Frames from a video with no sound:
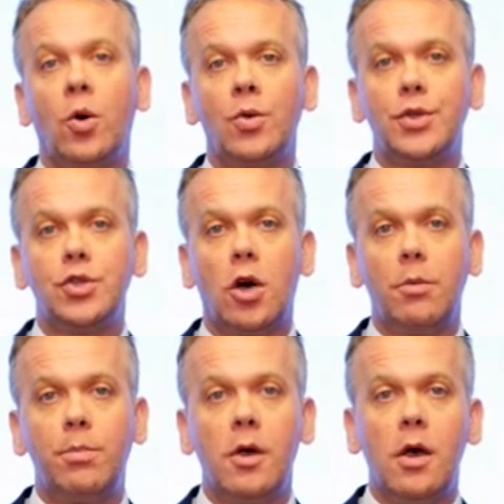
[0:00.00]
on the
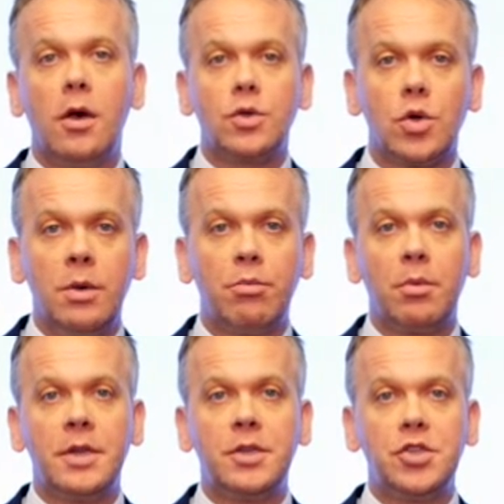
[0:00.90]
job. So
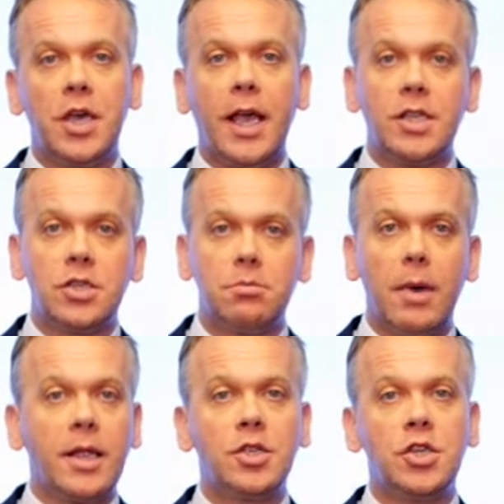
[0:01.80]
implement the change,
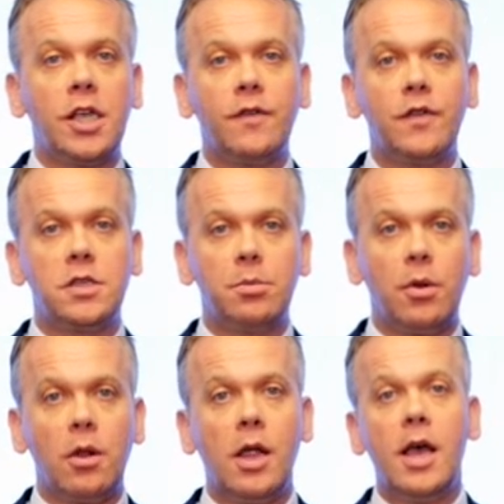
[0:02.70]
make the change
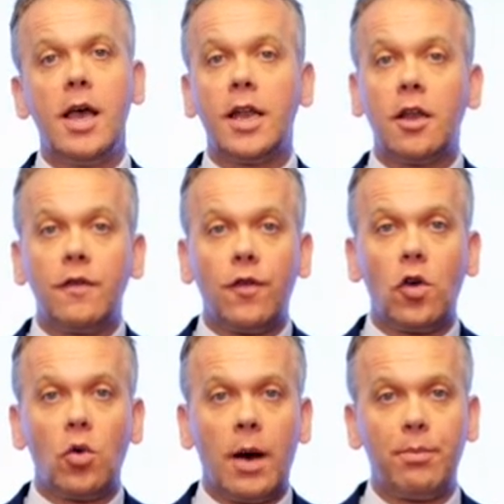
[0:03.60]
visible, and then
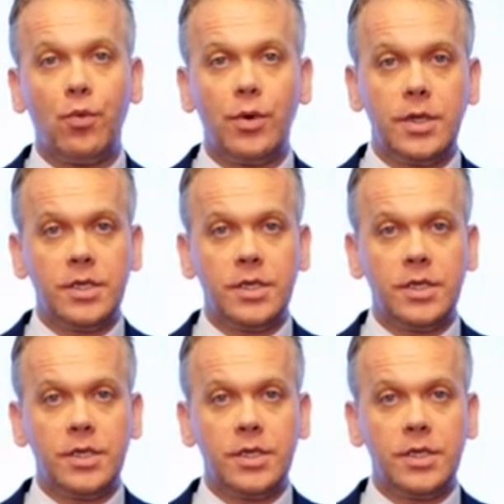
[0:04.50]
follow up with the